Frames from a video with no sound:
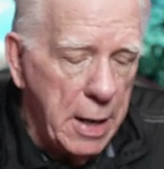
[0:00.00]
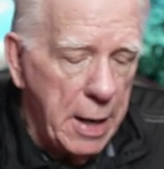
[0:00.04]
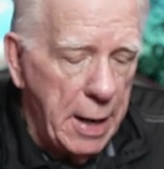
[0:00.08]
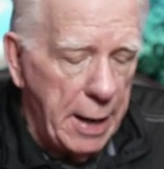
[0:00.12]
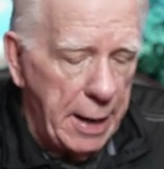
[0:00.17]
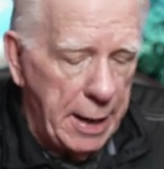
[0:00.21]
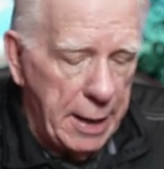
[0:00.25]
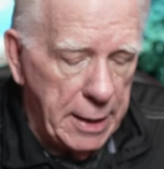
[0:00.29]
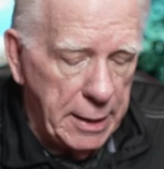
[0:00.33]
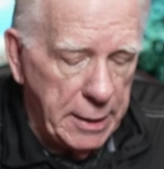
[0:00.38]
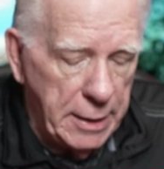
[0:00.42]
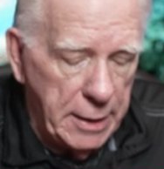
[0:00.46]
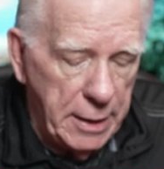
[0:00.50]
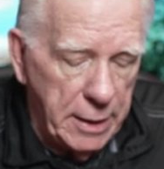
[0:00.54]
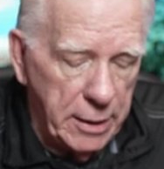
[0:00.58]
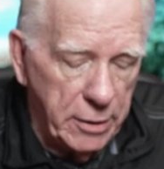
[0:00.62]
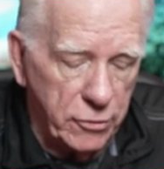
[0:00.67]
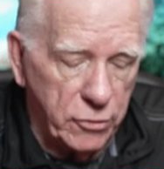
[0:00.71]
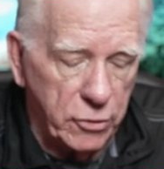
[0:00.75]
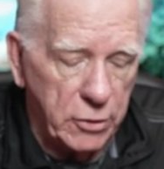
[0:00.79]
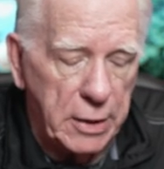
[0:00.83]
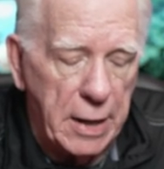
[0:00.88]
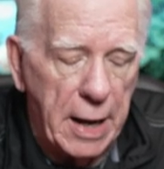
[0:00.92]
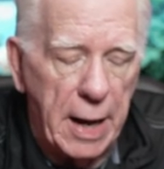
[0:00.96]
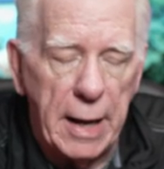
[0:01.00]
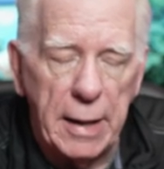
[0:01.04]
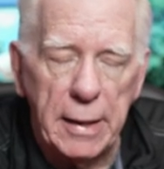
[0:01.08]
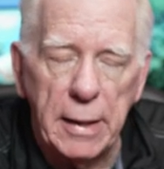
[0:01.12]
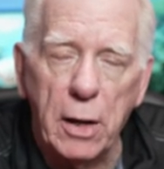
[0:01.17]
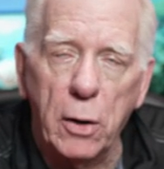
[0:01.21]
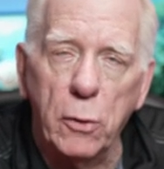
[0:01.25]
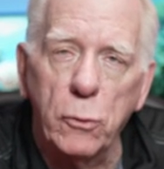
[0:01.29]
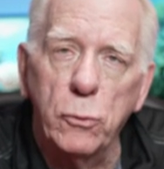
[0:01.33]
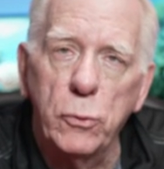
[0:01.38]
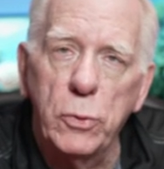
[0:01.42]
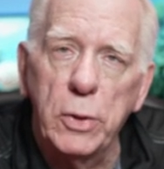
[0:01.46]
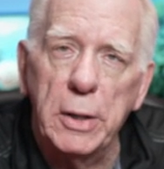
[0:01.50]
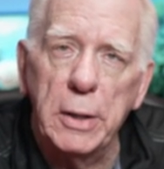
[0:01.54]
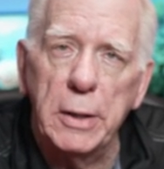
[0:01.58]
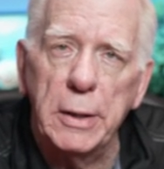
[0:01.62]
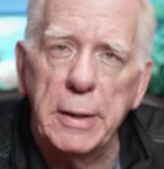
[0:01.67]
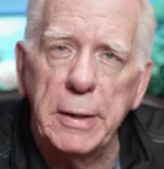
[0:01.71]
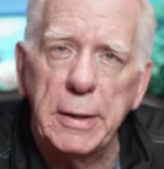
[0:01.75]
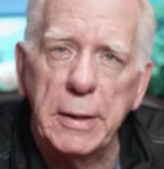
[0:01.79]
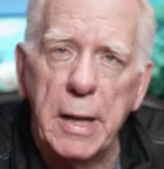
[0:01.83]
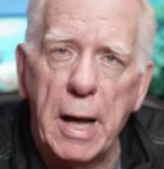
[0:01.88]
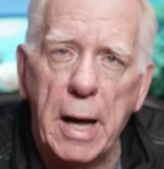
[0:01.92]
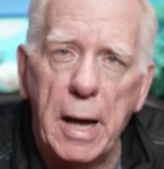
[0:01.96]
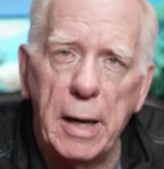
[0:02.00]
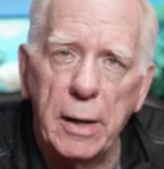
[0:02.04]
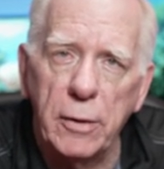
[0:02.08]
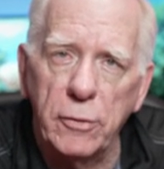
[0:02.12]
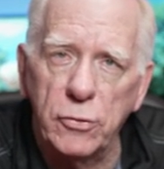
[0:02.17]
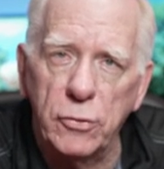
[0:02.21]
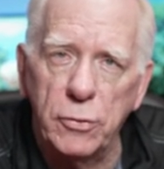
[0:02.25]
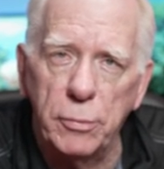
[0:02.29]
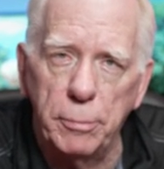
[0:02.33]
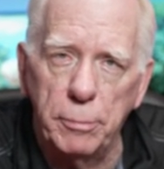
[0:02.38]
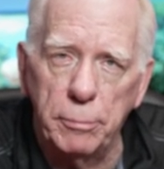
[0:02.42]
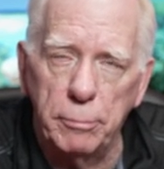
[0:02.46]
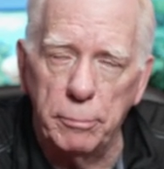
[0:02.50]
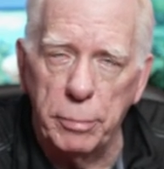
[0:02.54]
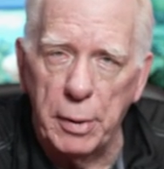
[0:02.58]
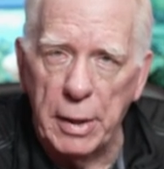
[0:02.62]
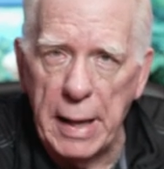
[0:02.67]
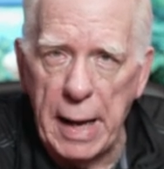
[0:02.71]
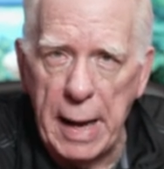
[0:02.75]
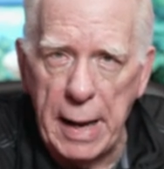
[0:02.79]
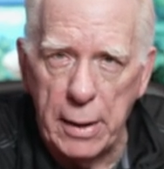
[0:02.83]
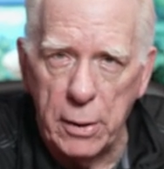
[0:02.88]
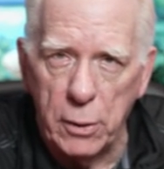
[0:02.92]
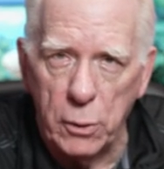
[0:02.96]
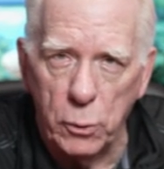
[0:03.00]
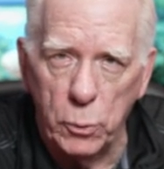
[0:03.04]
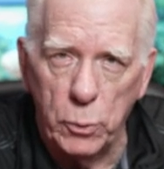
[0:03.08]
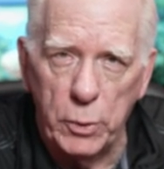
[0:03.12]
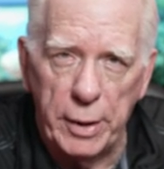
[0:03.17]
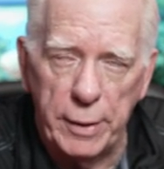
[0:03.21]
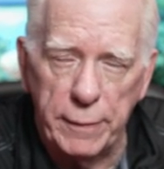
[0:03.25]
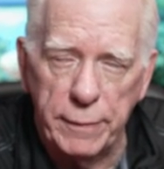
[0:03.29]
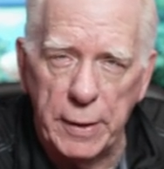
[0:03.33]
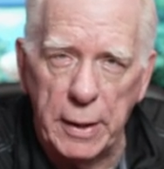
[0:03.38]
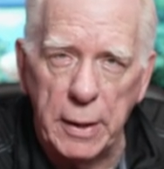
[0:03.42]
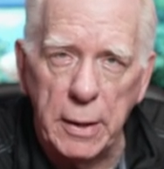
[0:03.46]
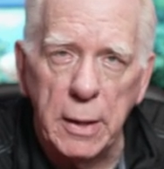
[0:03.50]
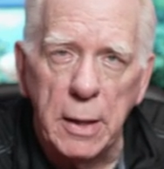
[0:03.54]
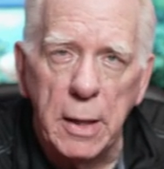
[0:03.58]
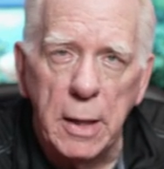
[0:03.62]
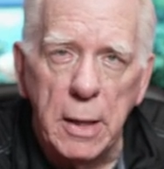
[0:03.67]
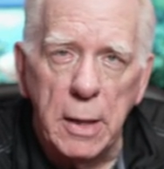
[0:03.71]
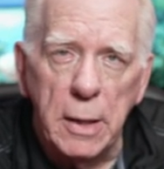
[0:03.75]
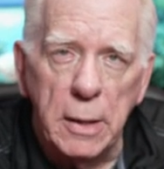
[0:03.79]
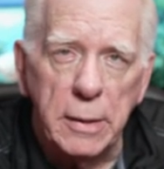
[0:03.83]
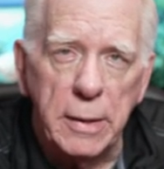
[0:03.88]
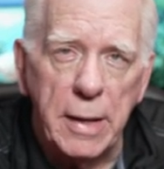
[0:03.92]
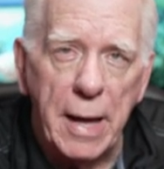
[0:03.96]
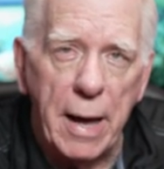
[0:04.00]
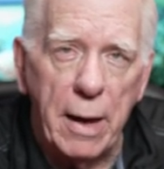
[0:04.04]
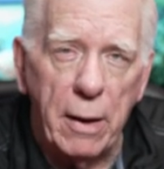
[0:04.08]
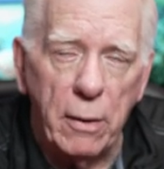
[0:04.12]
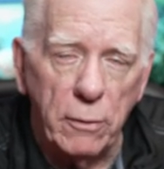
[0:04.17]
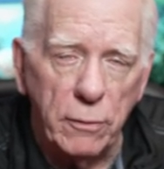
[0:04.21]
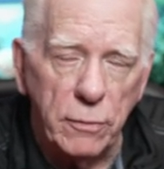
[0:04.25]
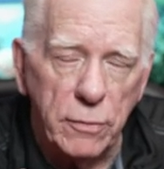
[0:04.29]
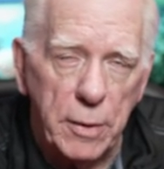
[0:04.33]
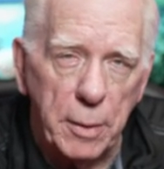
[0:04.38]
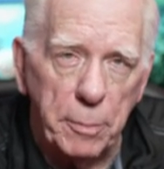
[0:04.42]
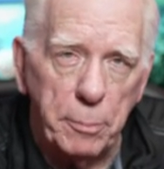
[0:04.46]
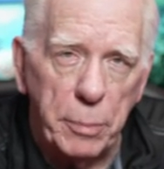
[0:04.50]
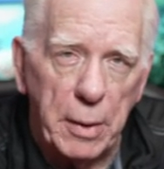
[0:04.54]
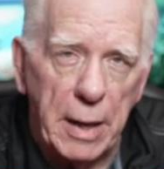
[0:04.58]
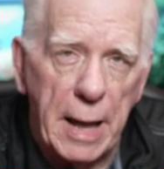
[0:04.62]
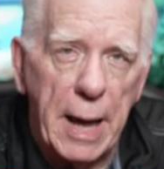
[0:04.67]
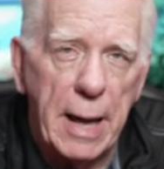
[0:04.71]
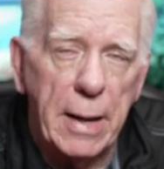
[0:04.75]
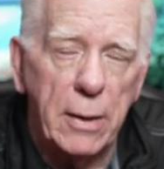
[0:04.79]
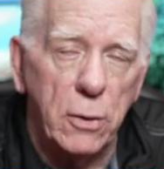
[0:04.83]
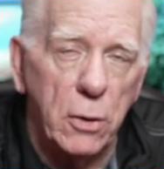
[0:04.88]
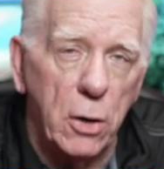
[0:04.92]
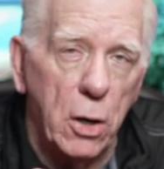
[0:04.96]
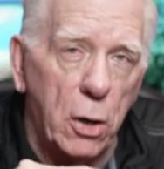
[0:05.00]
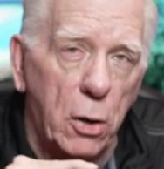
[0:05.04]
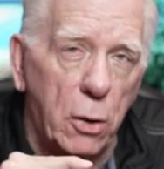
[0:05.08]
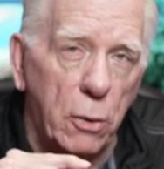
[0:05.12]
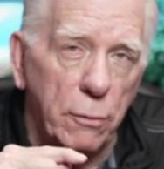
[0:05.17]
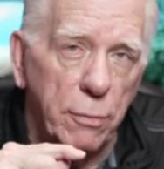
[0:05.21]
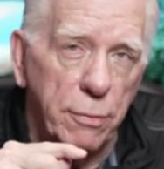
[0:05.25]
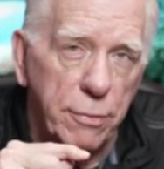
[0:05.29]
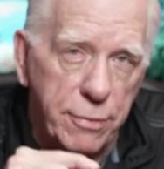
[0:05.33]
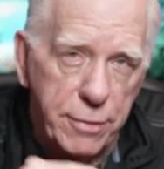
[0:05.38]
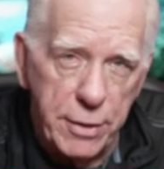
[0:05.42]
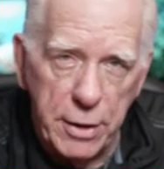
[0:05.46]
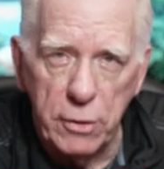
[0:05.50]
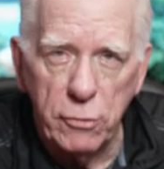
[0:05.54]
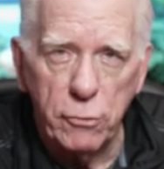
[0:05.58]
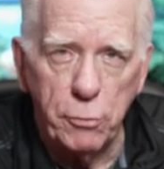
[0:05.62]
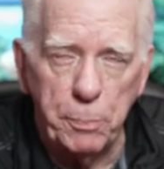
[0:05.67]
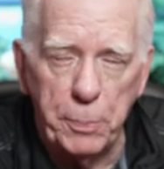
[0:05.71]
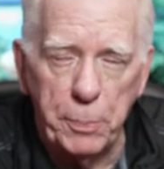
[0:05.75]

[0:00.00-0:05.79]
And it's got a really nice bladder with it. Now, the bladder on this